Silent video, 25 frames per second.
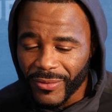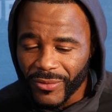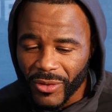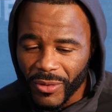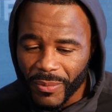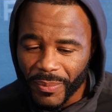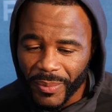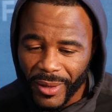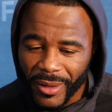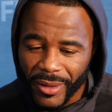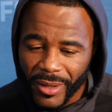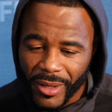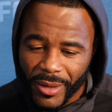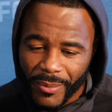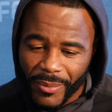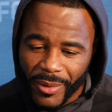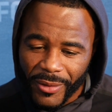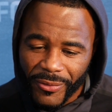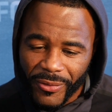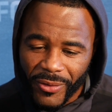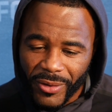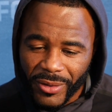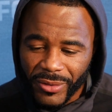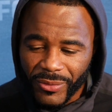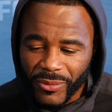of you, but
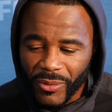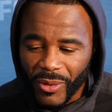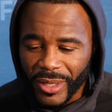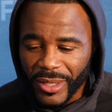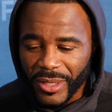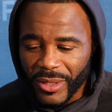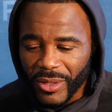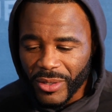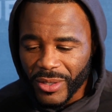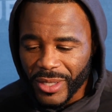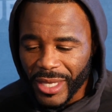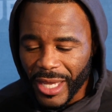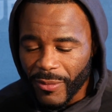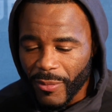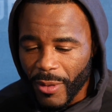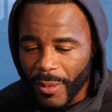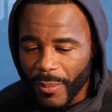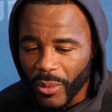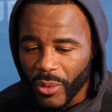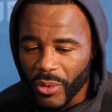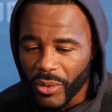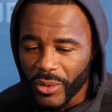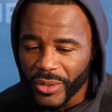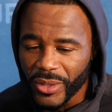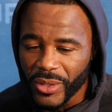first of all, you know, you got to
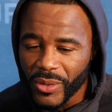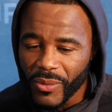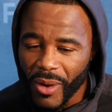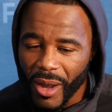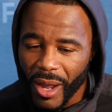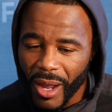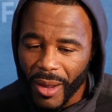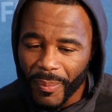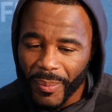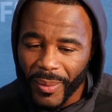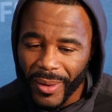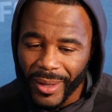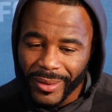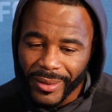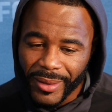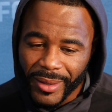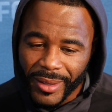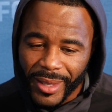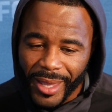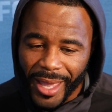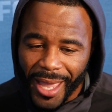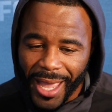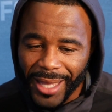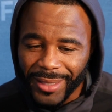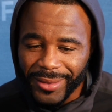remember who you are. But
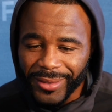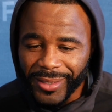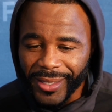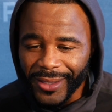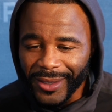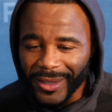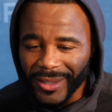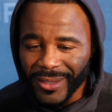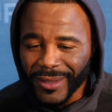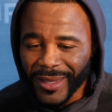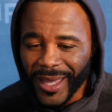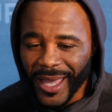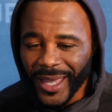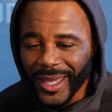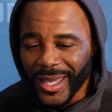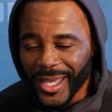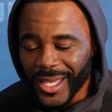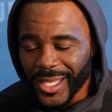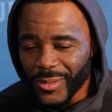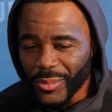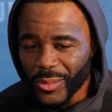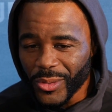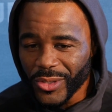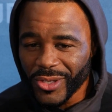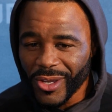at the end of the day,
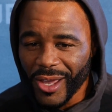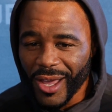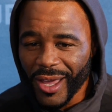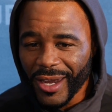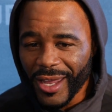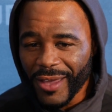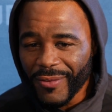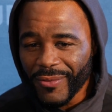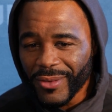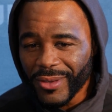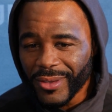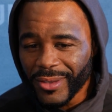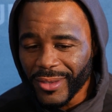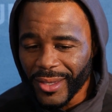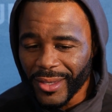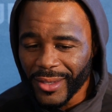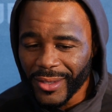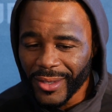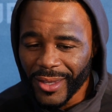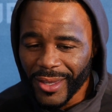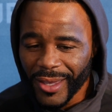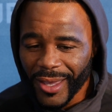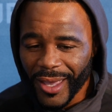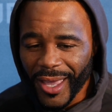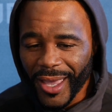he is Rashad Evans,
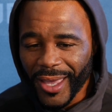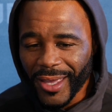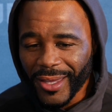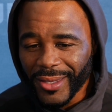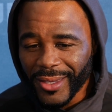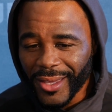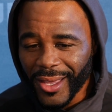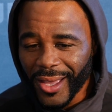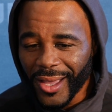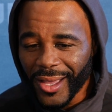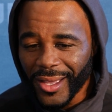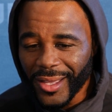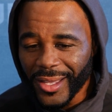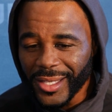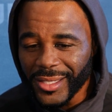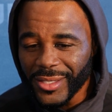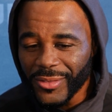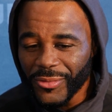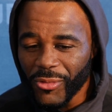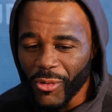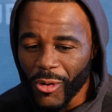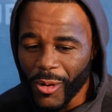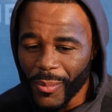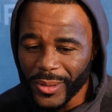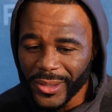and he's a
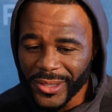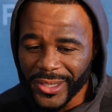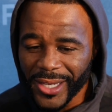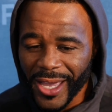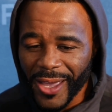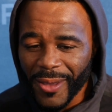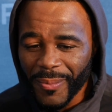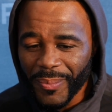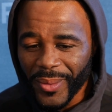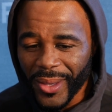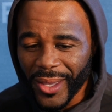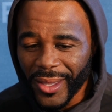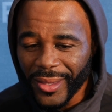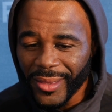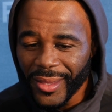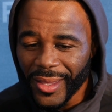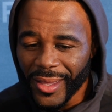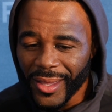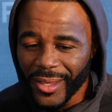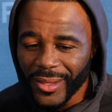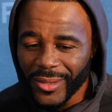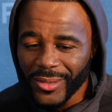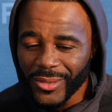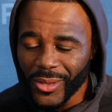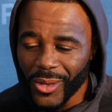former champion.
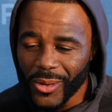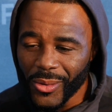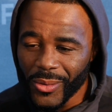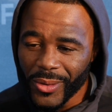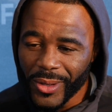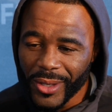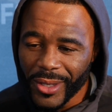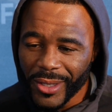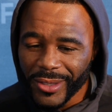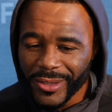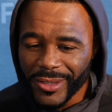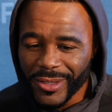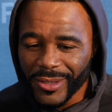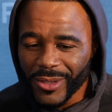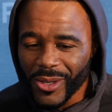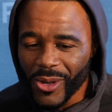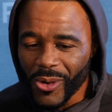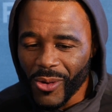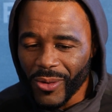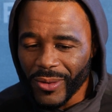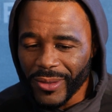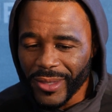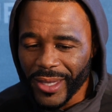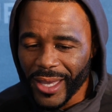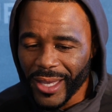So just
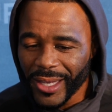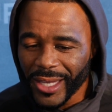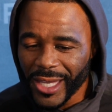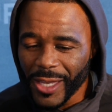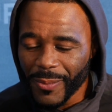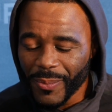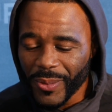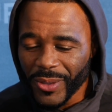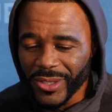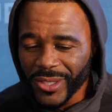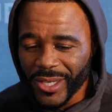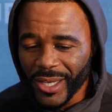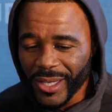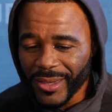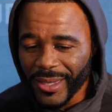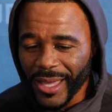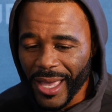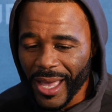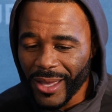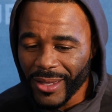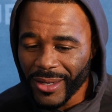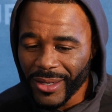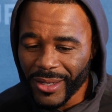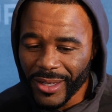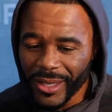go in there and keep your chin
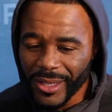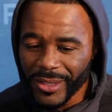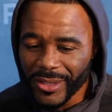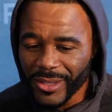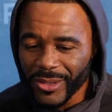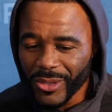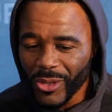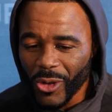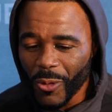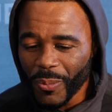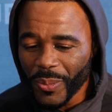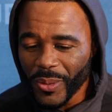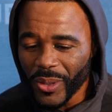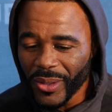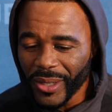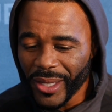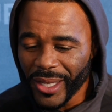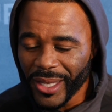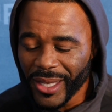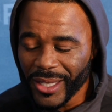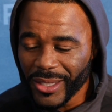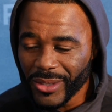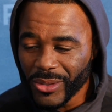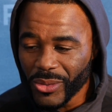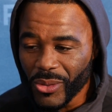down and just hope you don't
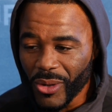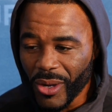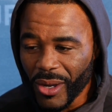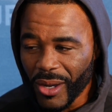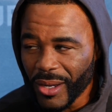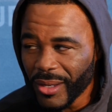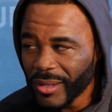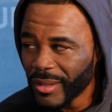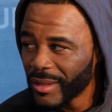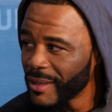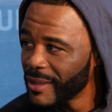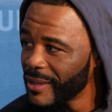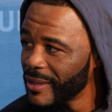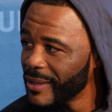get hit too hard.